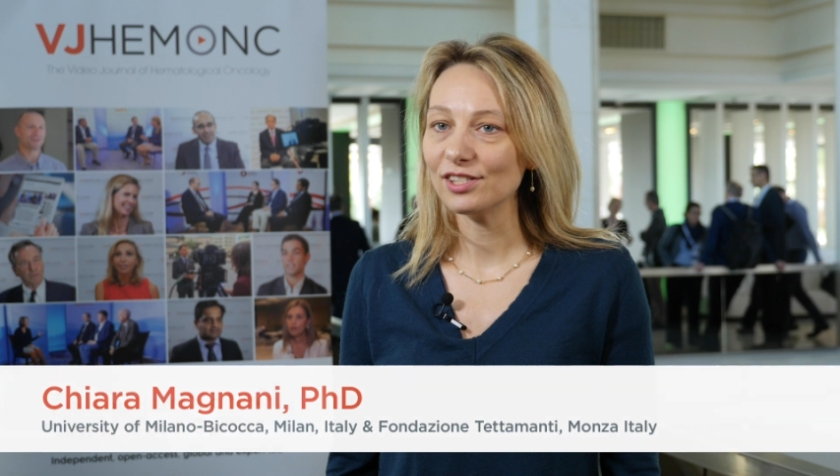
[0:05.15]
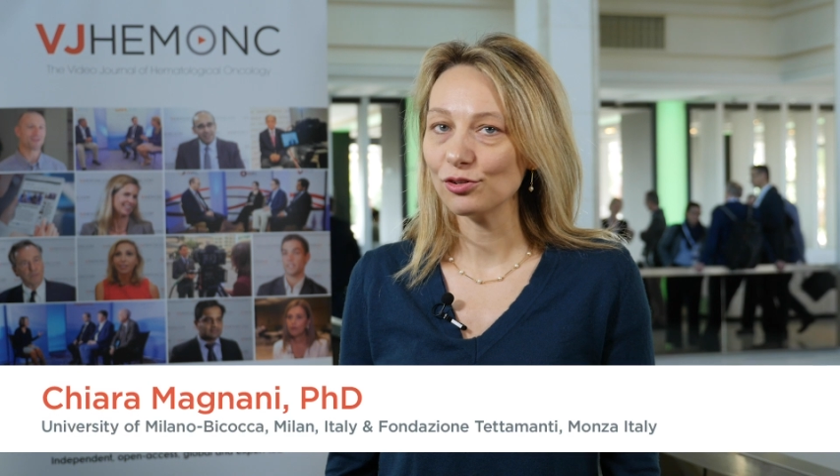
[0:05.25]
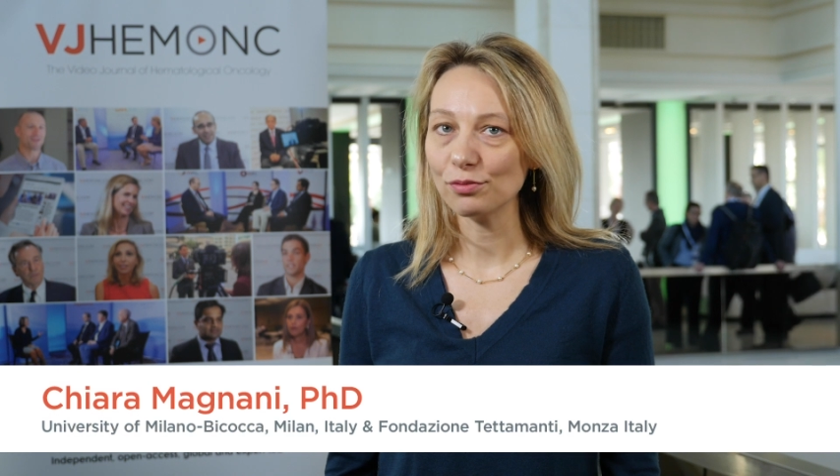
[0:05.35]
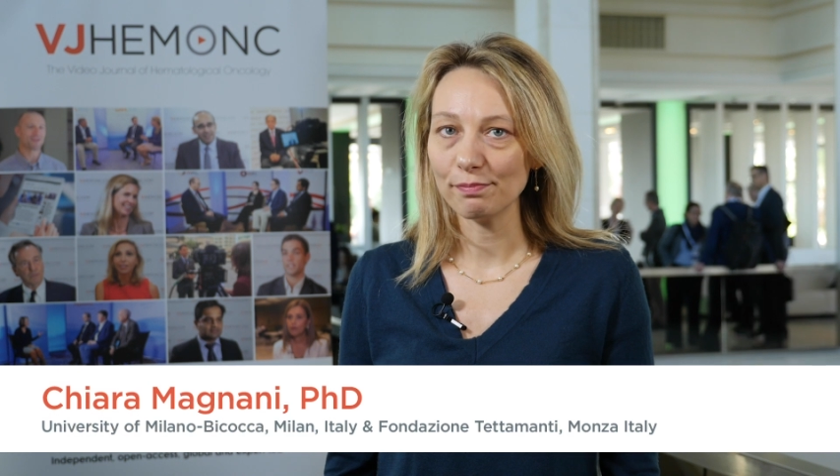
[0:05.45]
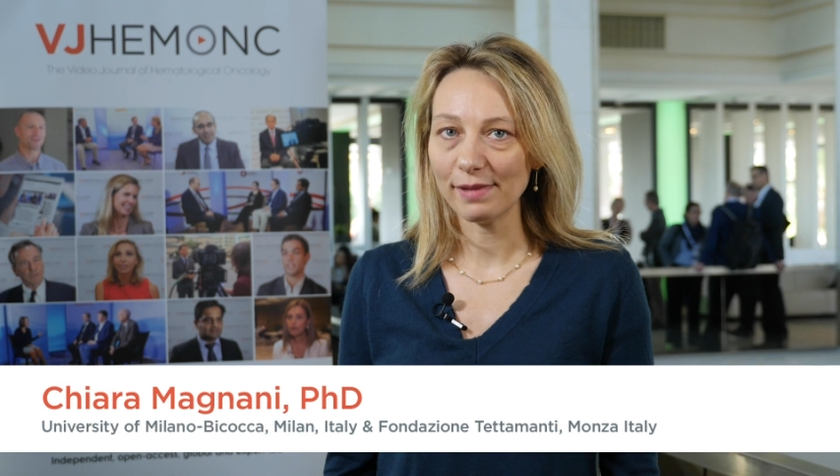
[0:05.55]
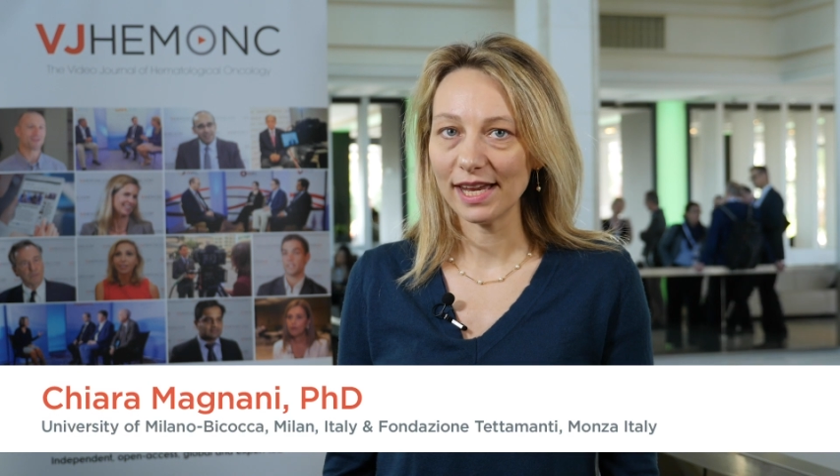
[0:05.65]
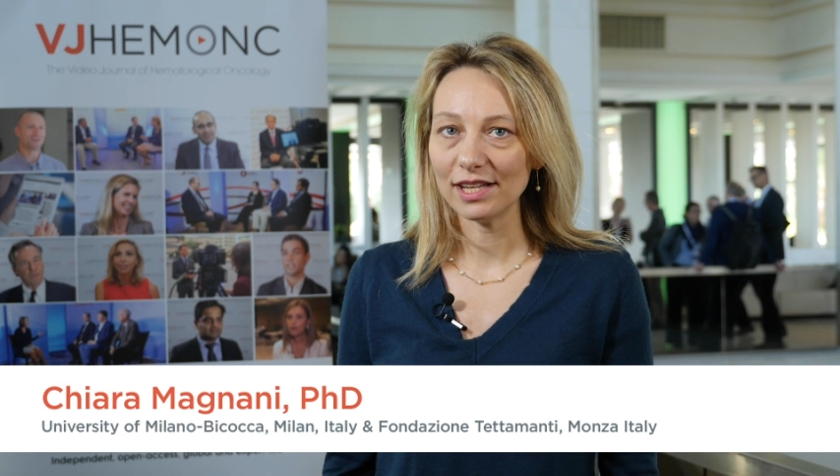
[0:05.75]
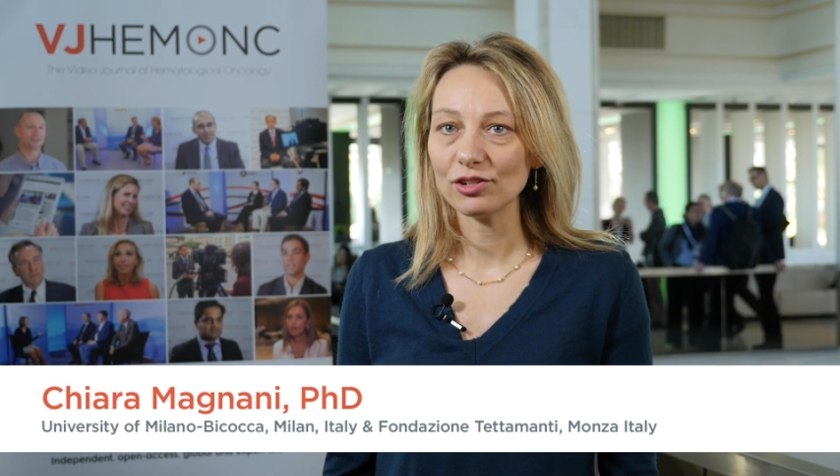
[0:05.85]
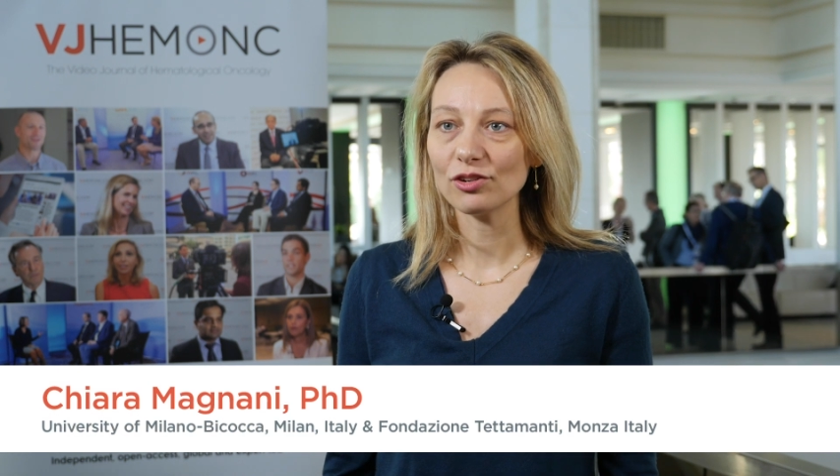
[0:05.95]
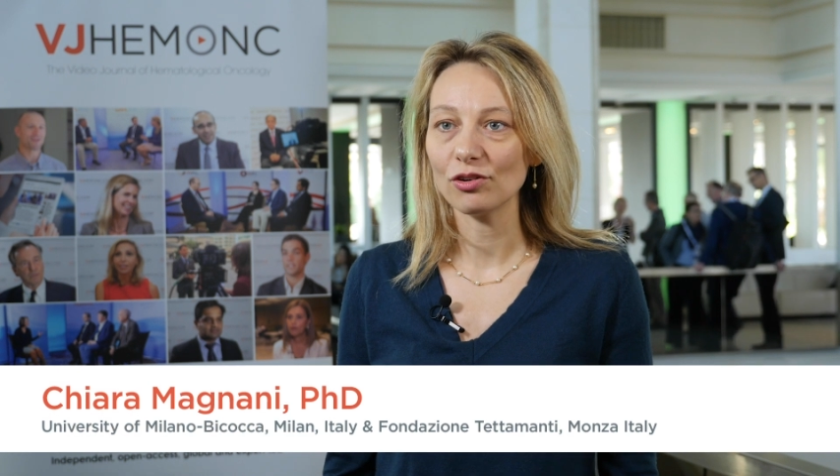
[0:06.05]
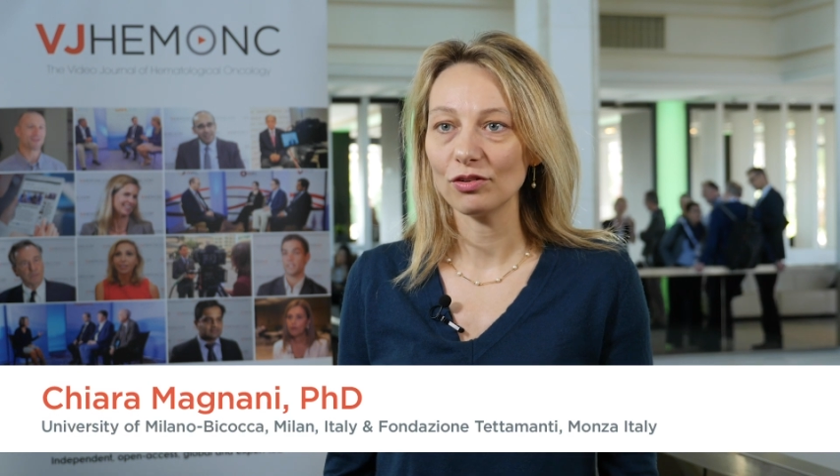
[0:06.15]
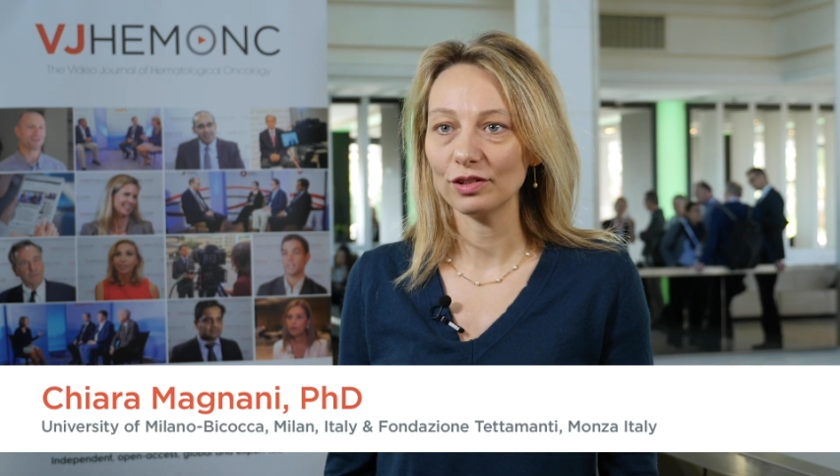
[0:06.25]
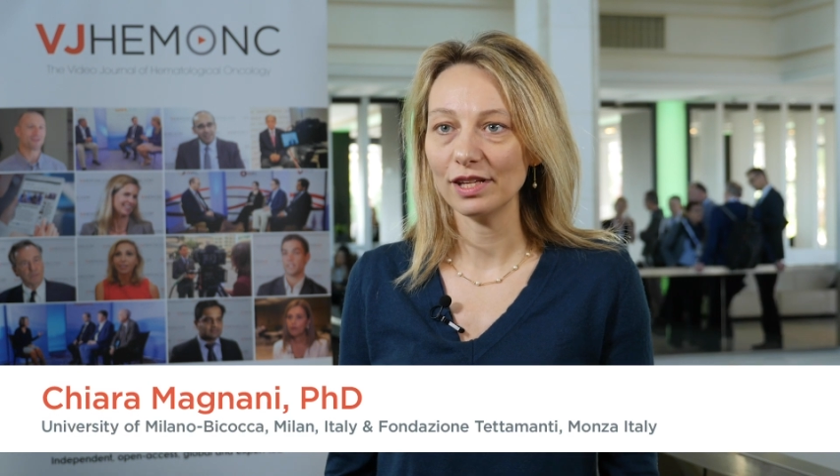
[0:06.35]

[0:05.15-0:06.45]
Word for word: you may know,